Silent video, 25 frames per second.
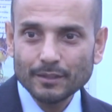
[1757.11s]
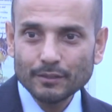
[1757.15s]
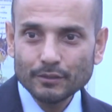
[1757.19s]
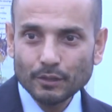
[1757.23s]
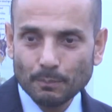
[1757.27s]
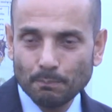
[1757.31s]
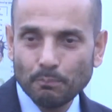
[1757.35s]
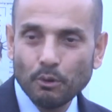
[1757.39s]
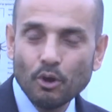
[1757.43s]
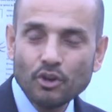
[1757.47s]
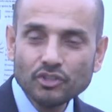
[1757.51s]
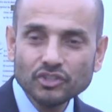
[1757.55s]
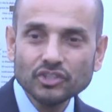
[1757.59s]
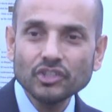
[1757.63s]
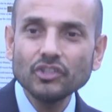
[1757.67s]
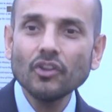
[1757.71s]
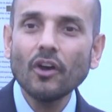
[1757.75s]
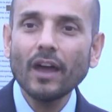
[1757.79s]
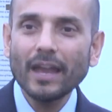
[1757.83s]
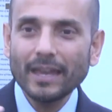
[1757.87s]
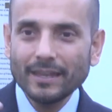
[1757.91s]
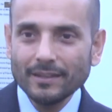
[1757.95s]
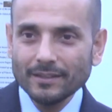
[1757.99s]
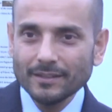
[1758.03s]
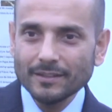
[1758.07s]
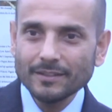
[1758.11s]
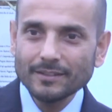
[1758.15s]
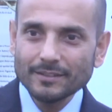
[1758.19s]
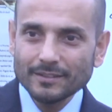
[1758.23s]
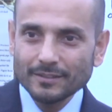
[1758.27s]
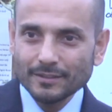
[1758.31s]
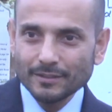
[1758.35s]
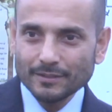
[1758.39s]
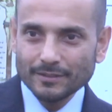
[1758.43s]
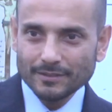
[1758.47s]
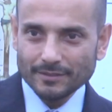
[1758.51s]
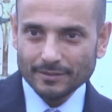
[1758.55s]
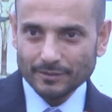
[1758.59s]
the person and I
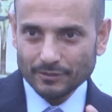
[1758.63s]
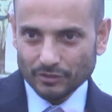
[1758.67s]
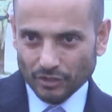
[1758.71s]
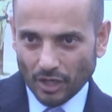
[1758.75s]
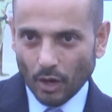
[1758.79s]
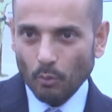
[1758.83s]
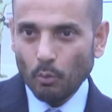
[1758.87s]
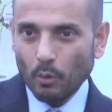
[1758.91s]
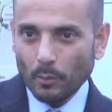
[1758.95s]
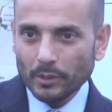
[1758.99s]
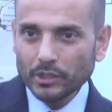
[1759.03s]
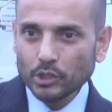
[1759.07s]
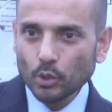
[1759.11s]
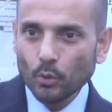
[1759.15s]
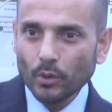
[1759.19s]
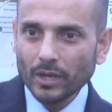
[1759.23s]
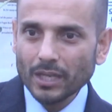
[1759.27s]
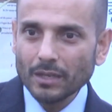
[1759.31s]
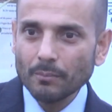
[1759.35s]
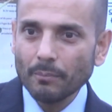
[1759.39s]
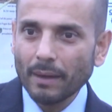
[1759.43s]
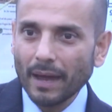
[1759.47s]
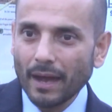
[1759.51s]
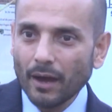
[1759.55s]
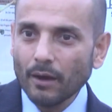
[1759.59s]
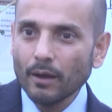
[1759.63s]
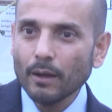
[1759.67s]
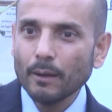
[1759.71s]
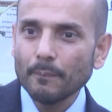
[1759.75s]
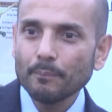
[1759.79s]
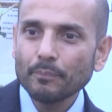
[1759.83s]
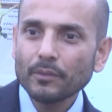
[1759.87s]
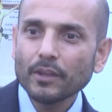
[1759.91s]
know what we're talking about.